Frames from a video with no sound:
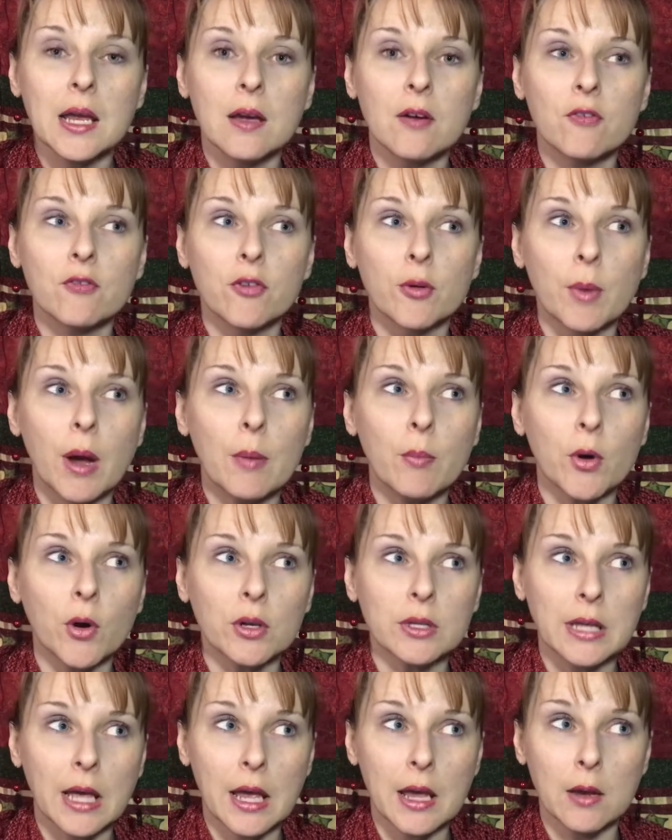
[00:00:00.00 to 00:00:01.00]
For my
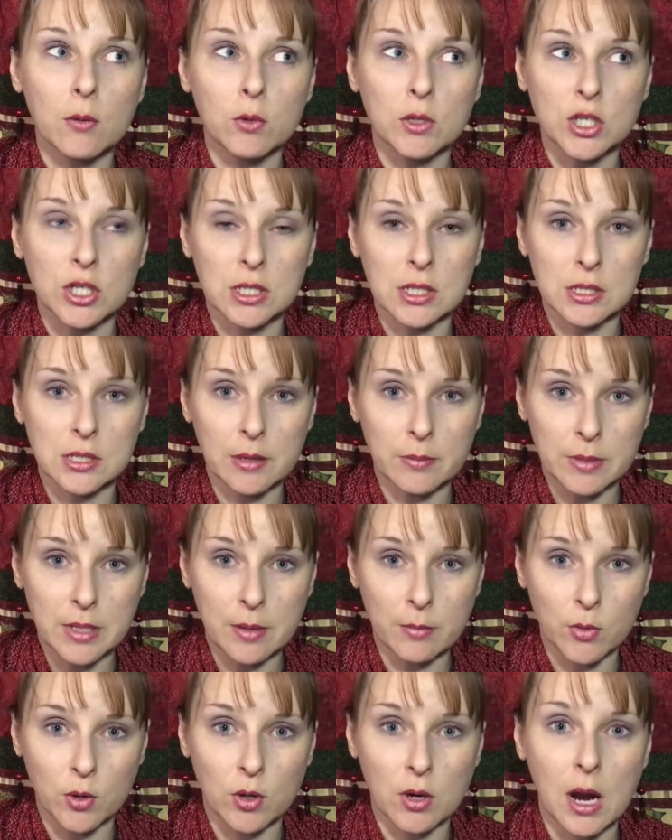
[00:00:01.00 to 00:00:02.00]
birthday, which is in
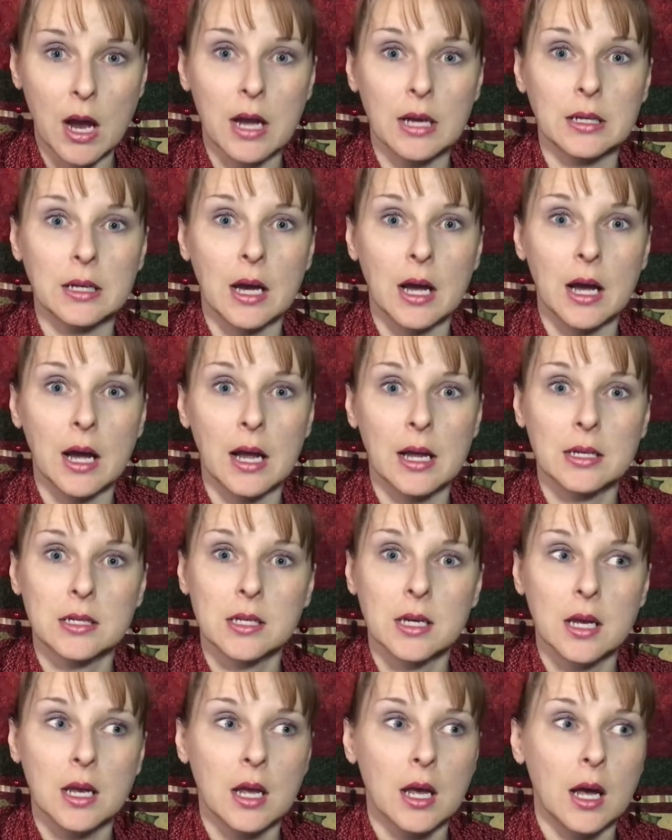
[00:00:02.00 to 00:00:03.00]
September, I got
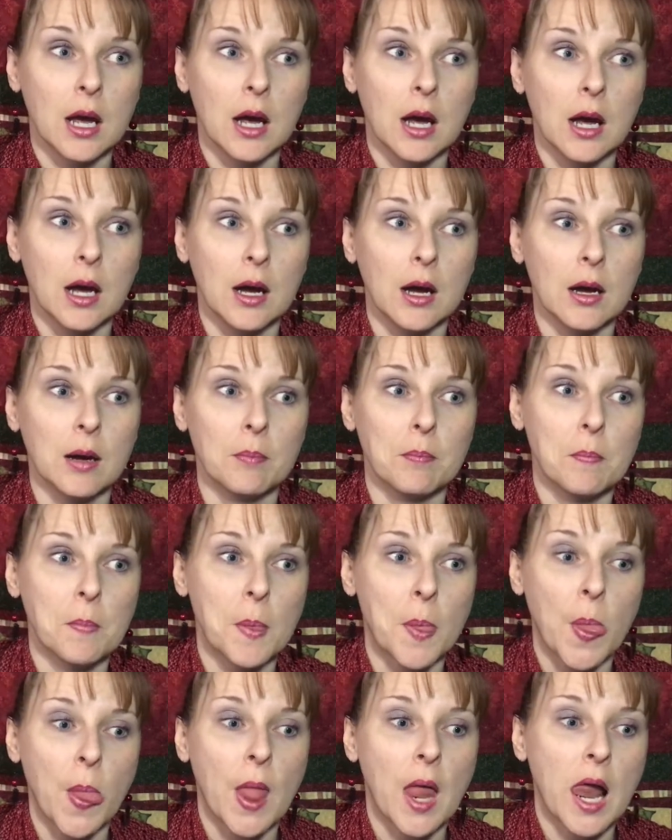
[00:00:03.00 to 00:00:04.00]

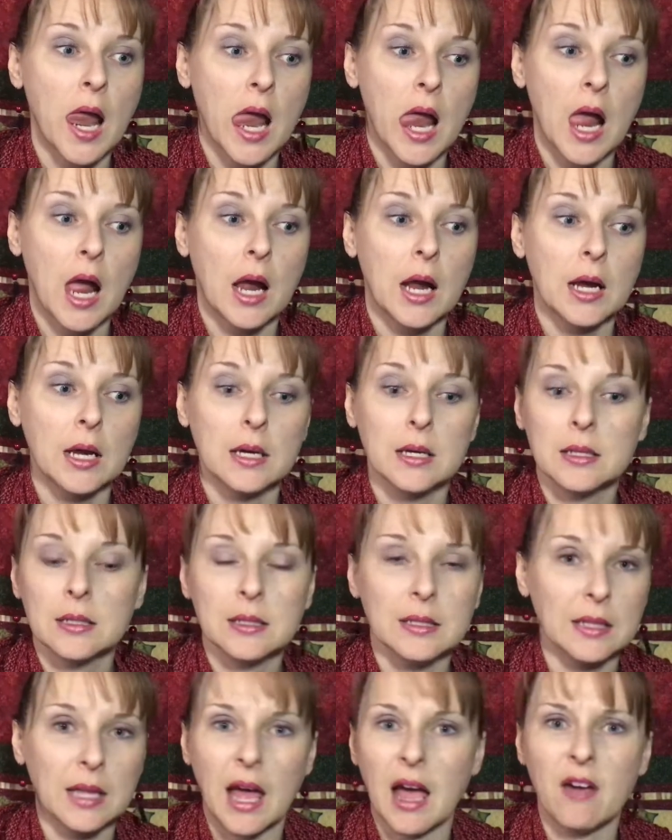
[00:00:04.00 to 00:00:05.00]

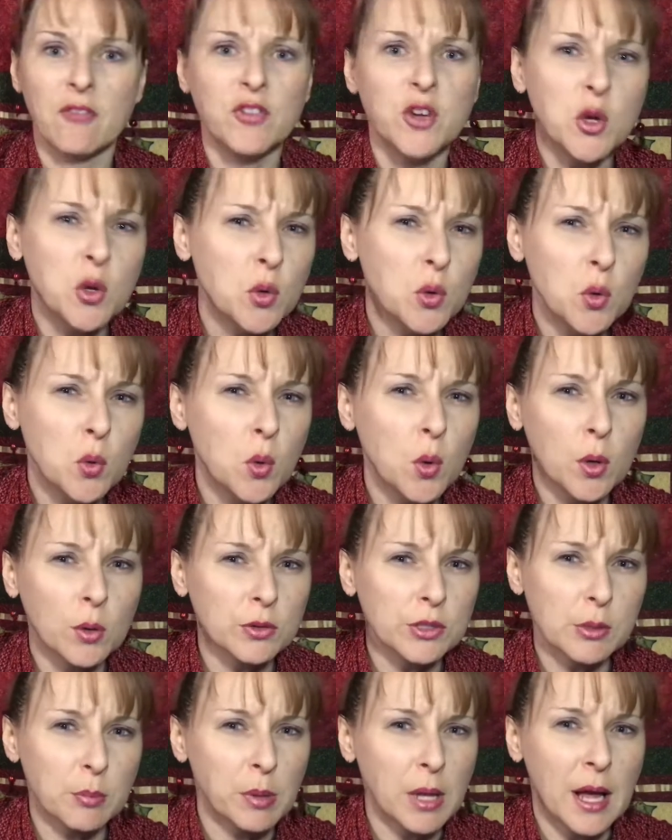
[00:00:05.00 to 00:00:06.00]
a few quilt
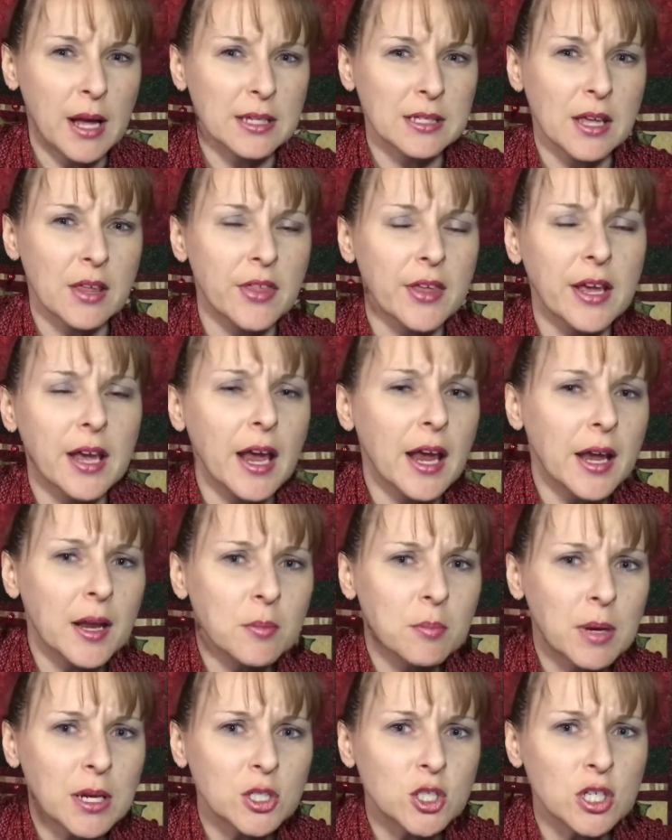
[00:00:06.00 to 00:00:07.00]
supplies. I think I had
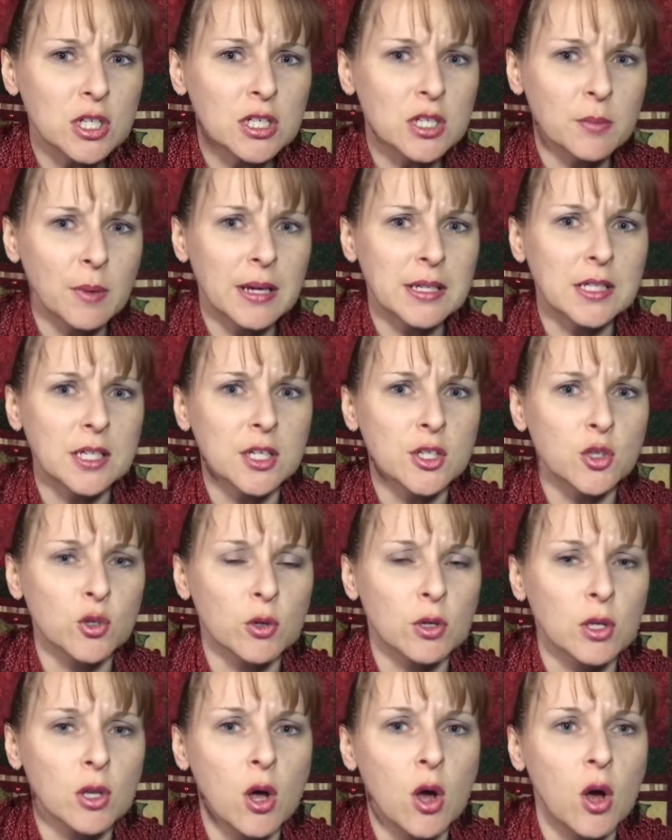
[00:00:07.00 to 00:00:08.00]
mentioned to my
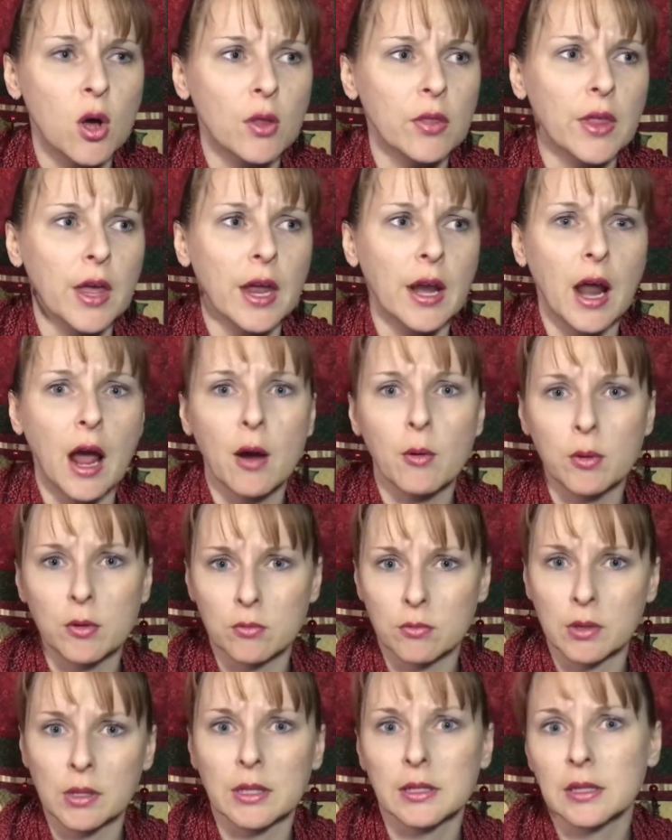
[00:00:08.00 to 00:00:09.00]
sister-in-law that I would
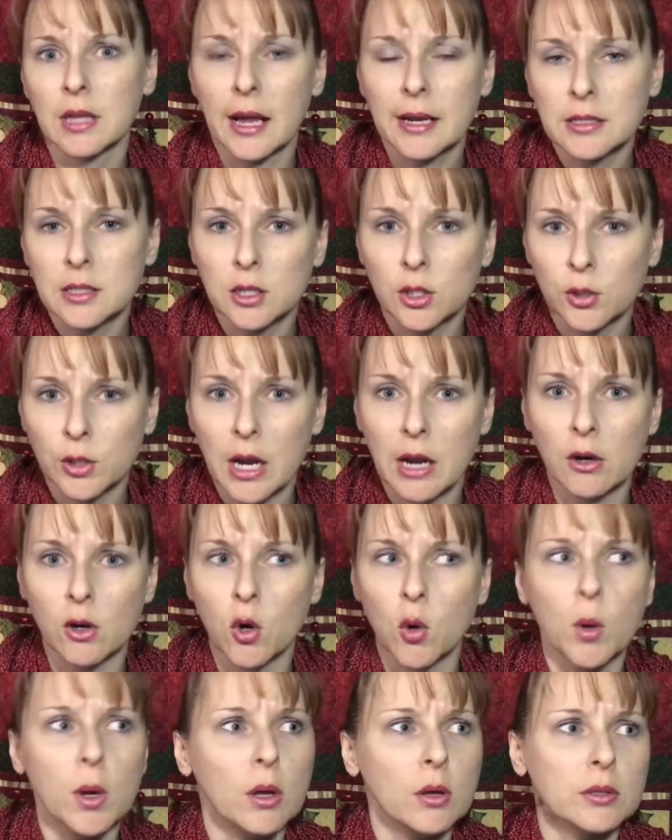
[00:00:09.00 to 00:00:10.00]
really like to learn how to
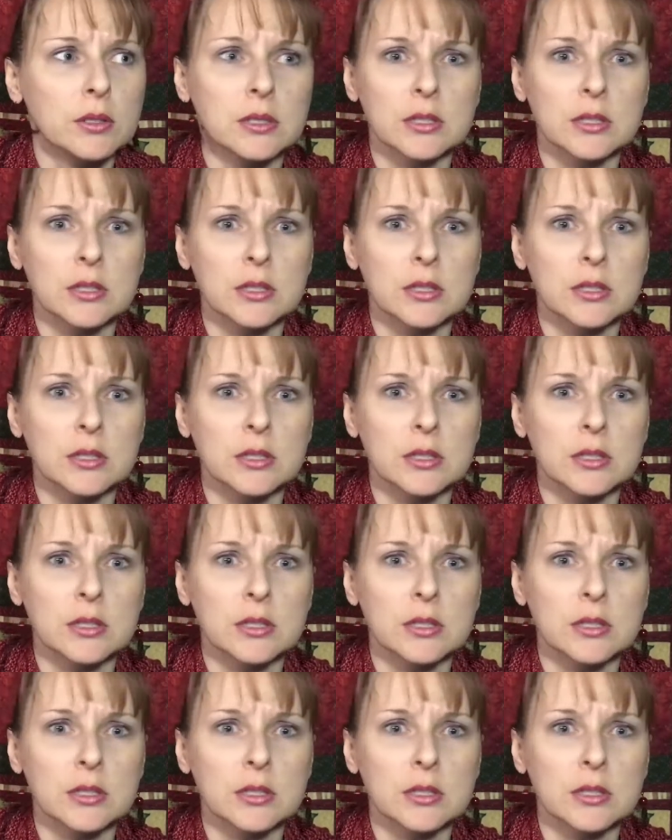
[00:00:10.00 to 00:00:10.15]
quilt.